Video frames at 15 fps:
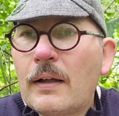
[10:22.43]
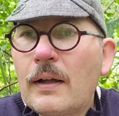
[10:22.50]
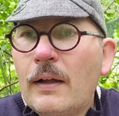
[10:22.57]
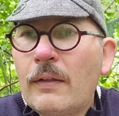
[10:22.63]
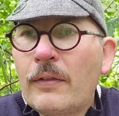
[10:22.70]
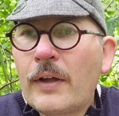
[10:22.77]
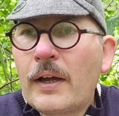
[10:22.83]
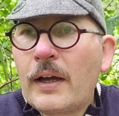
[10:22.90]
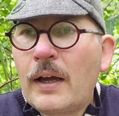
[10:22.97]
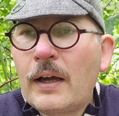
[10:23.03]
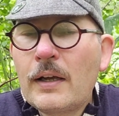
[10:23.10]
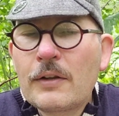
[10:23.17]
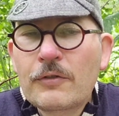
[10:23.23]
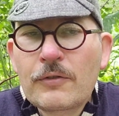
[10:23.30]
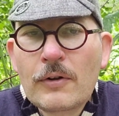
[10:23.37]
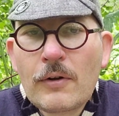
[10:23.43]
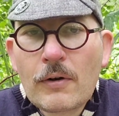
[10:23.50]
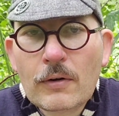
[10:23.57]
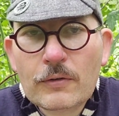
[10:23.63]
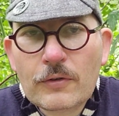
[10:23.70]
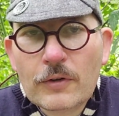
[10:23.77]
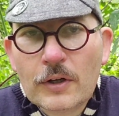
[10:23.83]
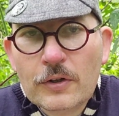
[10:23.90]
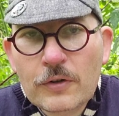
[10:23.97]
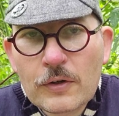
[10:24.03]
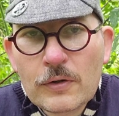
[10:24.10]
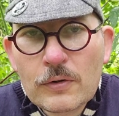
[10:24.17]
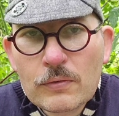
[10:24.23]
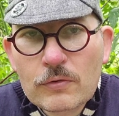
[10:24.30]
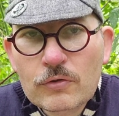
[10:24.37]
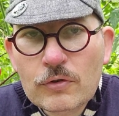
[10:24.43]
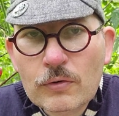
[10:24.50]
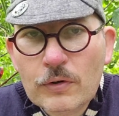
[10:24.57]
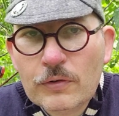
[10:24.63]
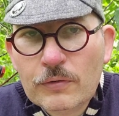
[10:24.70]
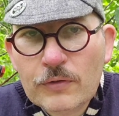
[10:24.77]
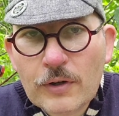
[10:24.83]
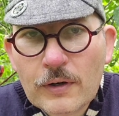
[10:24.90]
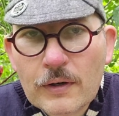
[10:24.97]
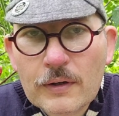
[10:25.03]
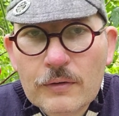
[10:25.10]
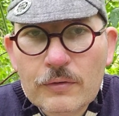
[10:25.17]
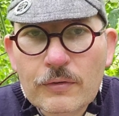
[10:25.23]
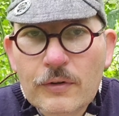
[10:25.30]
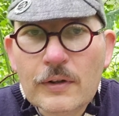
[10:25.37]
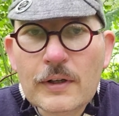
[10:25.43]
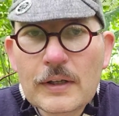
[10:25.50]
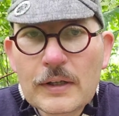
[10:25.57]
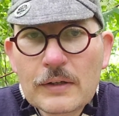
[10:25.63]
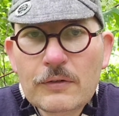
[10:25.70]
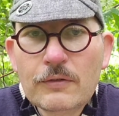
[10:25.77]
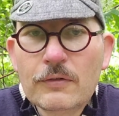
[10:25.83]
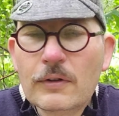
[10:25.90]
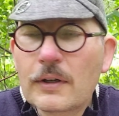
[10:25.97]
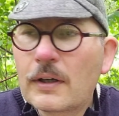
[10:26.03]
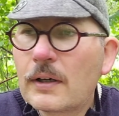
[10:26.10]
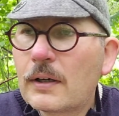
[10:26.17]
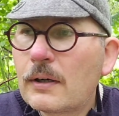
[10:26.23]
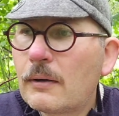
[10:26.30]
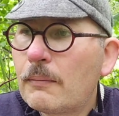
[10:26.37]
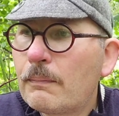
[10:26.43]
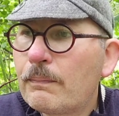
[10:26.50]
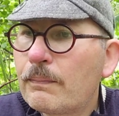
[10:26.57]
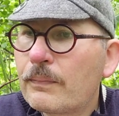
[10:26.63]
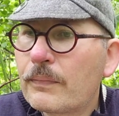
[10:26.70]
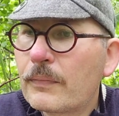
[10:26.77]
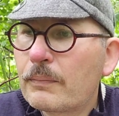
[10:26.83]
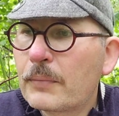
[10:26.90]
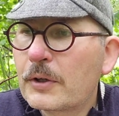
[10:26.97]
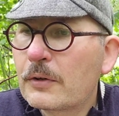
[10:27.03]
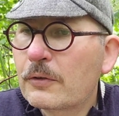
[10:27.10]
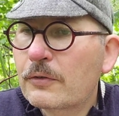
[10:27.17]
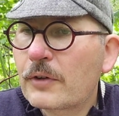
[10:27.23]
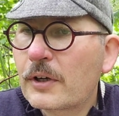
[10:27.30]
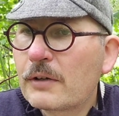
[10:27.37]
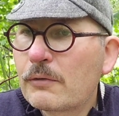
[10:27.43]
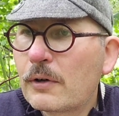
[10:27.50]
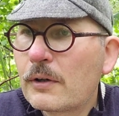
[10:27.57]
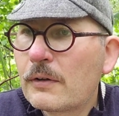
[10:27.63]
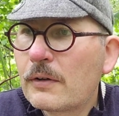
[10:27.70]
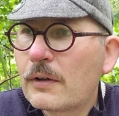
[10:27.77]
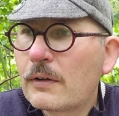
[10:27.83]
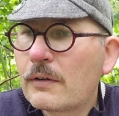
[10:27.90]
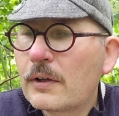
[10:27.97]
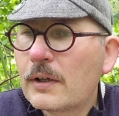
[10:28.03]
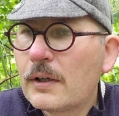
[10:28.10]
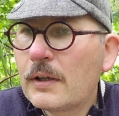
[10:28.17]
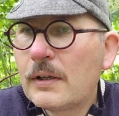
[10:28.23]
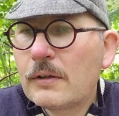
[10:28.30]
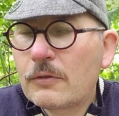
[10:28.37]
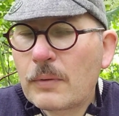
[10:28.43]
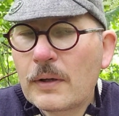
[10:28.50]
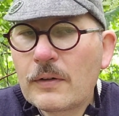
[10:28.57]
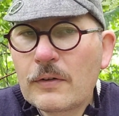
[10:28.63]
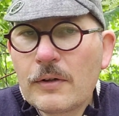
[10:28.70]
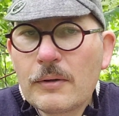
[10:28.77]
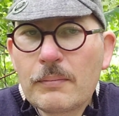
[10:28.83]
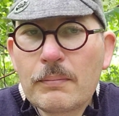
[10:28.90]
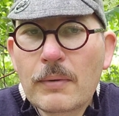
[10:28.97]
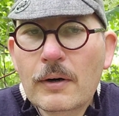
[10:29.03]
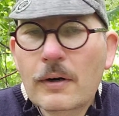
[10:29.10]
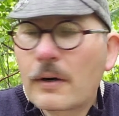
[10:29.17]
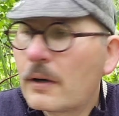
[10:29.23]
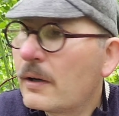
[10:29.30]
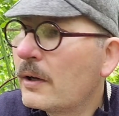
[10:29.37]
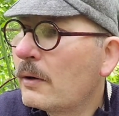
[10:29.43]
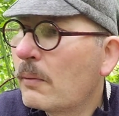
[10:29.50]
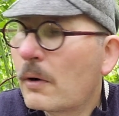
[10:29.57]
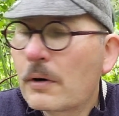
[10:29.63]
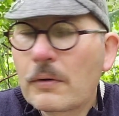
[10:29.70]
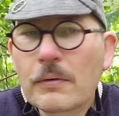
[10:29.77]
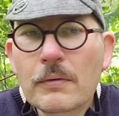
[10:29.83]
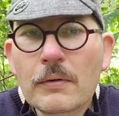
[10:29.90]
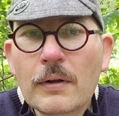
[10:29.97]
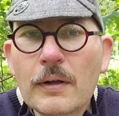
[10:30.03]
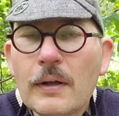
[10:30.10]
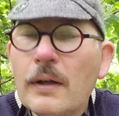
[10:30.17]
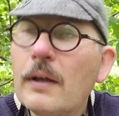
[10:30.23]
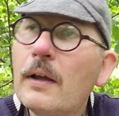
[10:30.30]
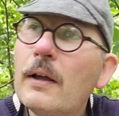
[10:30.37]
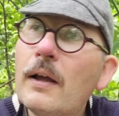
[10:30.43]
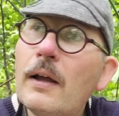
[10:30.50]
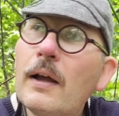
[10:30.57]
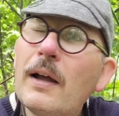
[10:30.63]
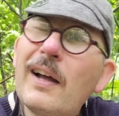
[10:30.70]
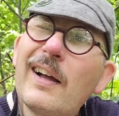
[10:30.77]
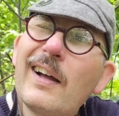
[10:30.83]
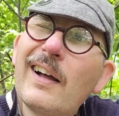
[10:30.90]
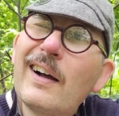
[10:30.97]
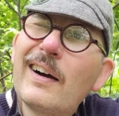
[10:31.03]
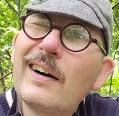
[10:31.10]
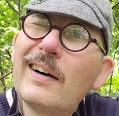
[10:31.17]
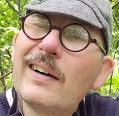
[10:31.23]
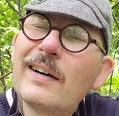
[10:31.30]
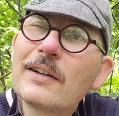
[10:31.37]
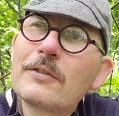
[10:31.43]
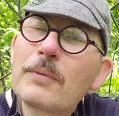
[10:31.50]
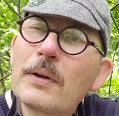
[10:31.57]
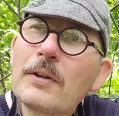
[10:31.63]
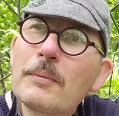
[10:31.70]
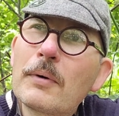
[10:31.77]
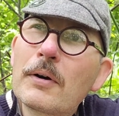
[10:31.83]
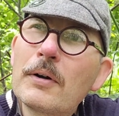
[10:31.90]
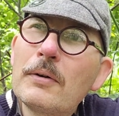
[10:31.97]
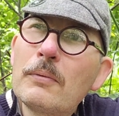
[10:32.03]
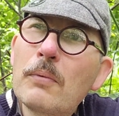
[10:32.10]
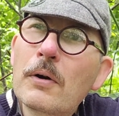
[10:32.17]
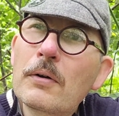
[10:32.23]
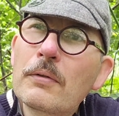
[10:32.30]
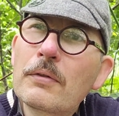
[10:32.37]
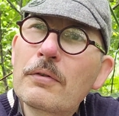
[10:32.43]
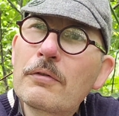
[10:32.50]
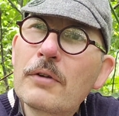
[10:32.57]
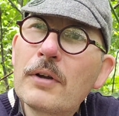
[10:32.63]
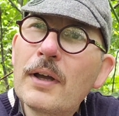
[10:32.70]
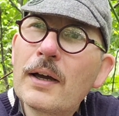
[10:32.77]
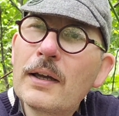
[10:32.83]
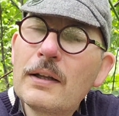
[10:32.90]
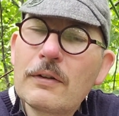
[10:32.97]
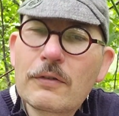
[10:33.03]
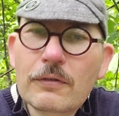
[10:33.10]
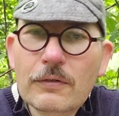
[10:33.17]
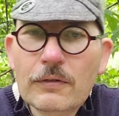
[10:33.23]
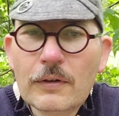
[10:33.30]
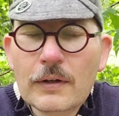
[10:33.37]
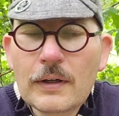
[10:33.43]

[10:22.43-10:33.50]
There is not a huge choice of tyres for these, because they run the 20 by 1 and 3/8